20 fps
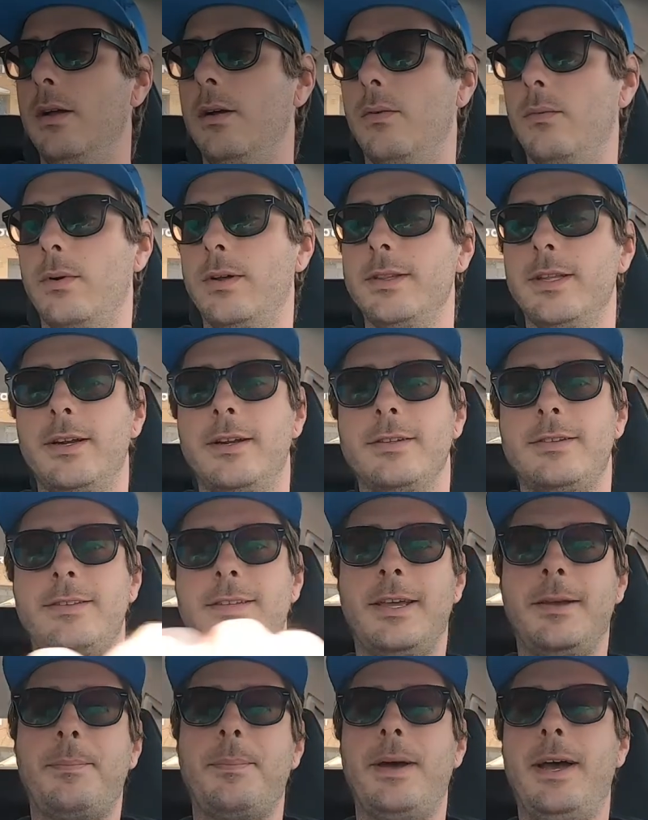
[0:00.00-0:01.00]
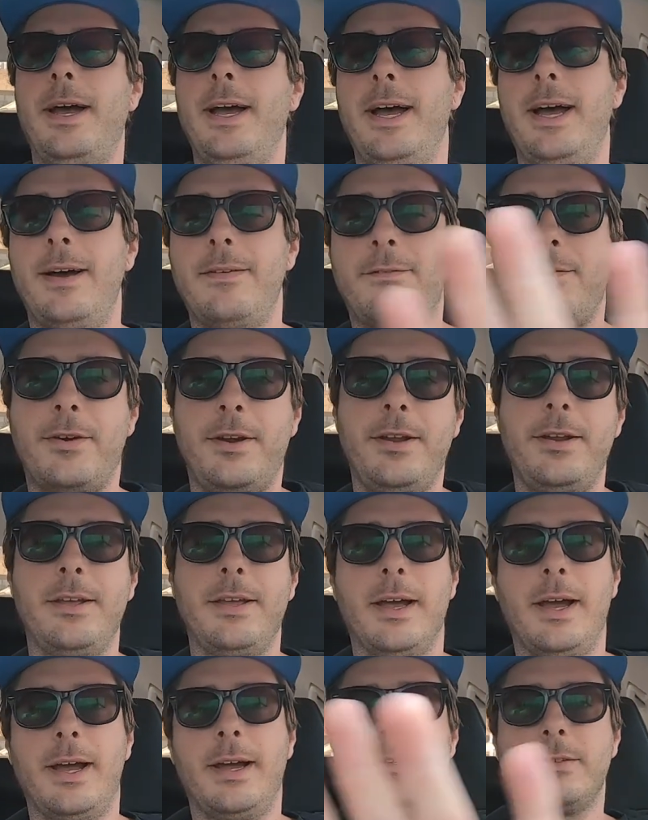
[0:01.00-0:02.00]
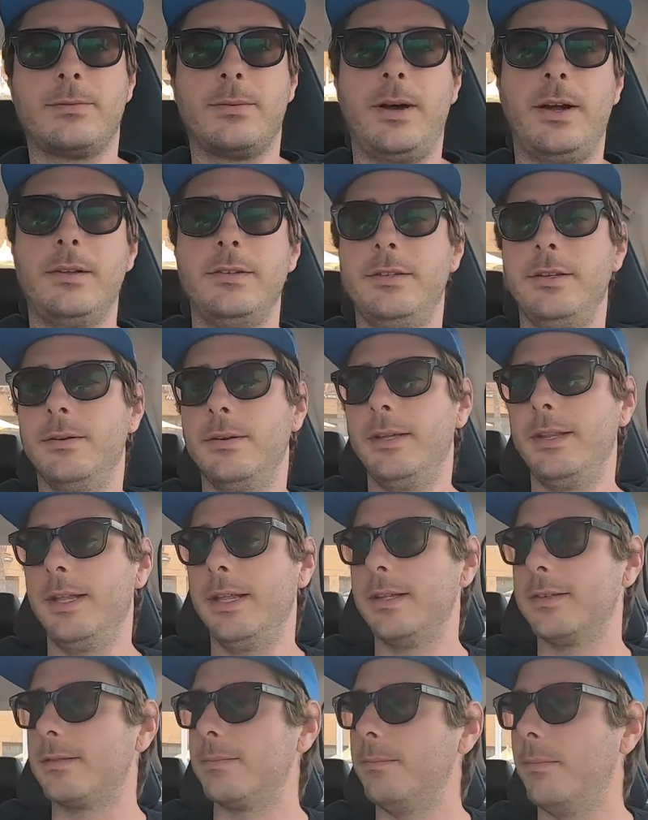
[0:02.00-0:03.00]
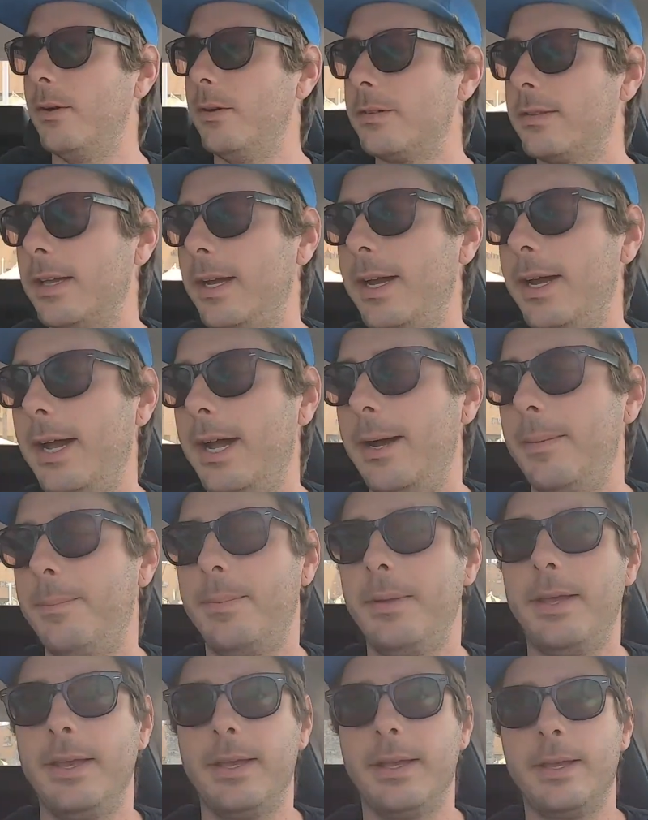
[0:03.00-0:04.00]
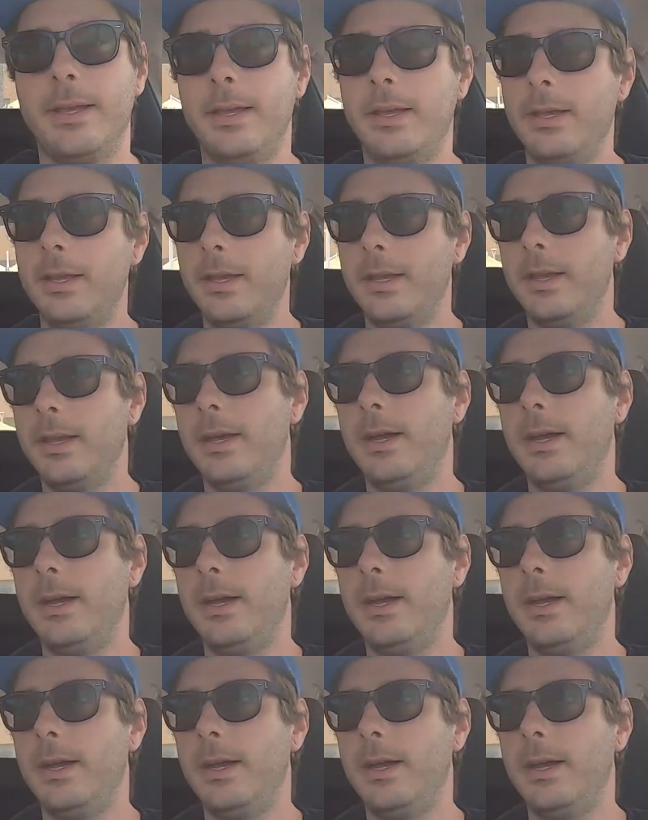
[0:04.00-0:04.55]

One little tip I have for you guys while doing this multi-apping